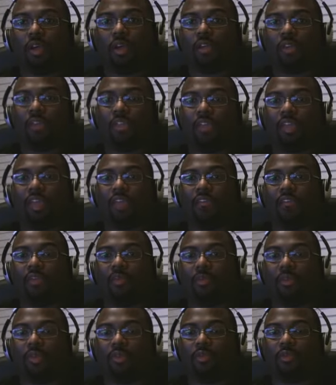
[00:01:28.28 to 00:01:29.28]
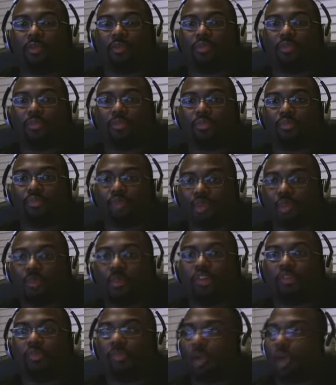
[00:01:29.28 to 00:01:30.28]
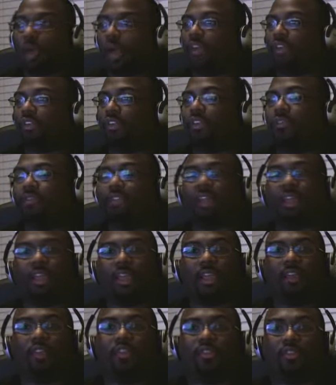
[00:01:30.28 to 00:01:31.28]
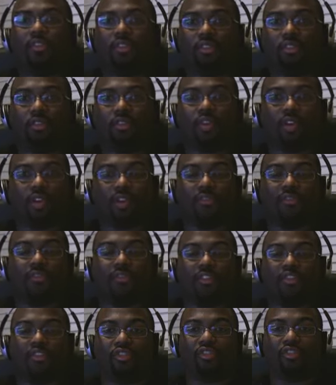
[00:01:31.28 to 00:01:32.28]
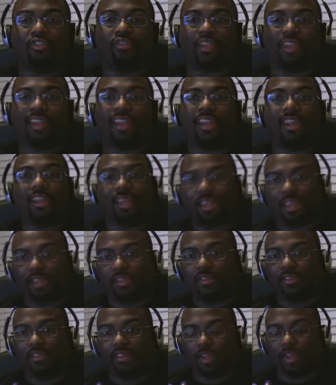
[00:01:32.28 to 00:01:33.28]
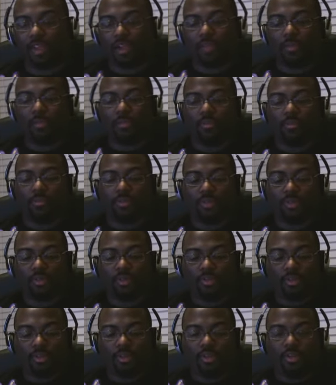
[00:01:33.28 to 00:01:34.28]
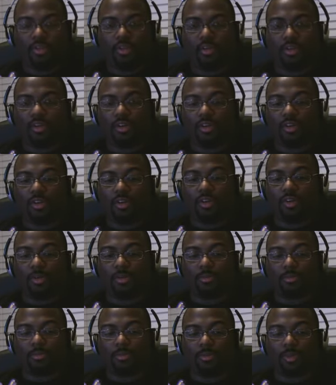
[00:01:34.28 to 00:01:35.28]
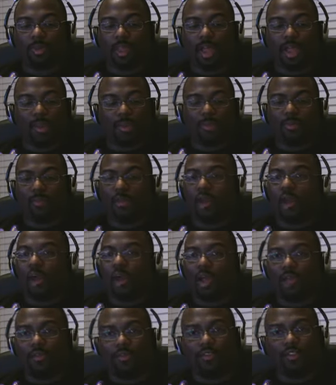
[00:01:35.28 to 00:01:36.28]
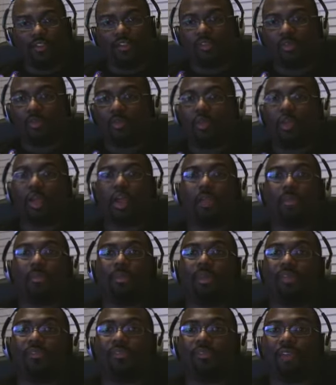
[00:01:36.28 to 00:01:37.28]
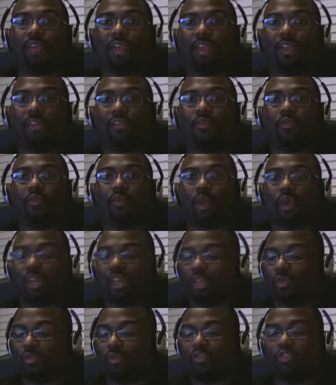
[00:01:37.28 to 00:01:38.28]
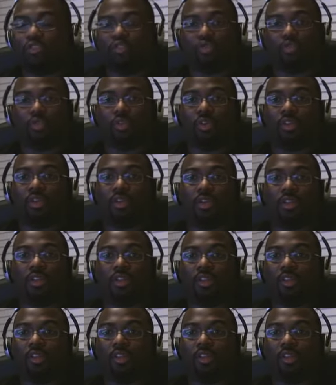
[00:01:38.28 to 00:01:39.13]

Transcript: I think everybody was pretty much positive that Anderson Silva could have finished this fight at any given time. A lot of people obviously were not a big fan of what he was doing